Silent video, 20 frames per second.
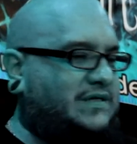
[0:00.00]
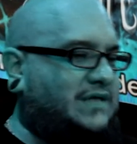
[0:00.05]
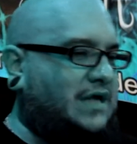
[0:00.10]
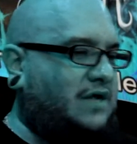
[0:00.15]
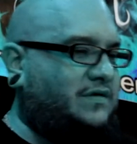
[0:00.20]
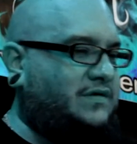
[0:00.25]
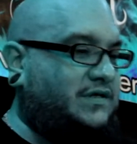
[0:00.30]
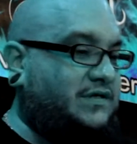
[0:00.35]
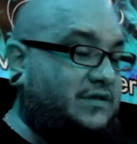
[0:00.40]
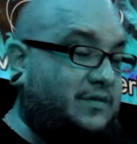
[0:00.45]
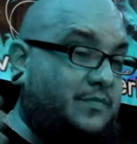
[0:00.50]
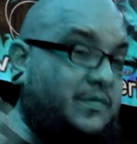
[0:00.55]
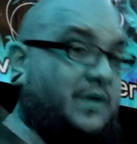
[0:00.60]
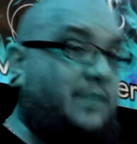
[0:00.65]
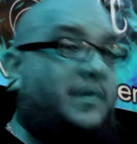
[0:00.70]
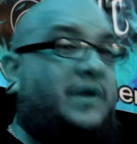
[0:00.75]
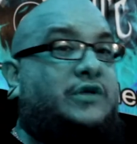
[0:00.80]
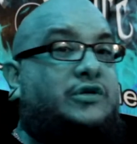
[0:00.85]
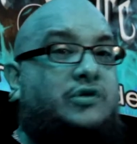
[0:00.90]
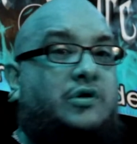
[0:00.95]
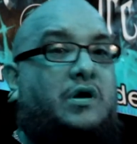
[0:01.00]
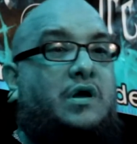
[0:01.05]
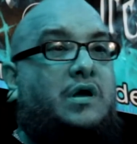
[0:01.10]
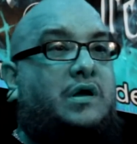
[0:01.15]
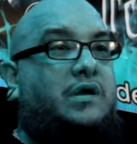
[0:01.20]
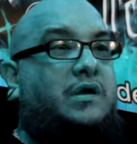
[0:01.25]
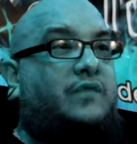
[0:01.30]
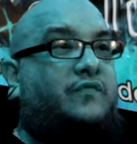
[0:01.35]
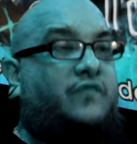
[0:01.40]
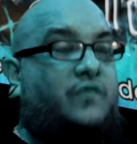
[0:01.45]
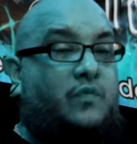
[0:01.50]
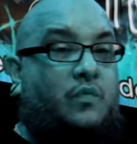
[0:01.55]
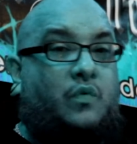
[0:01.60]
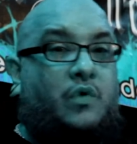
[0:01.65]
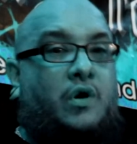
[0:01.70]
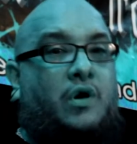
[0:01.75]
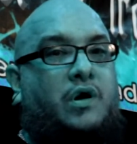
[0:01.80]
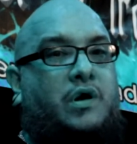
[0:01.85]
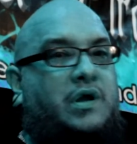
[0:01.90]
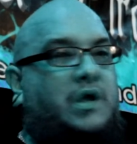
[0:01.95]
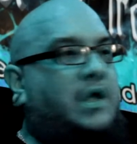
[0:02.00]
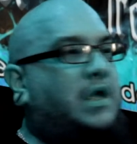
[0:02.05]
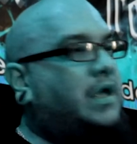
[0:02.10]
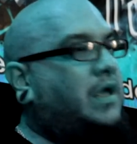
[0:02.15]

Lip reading: sound system, but my truck for work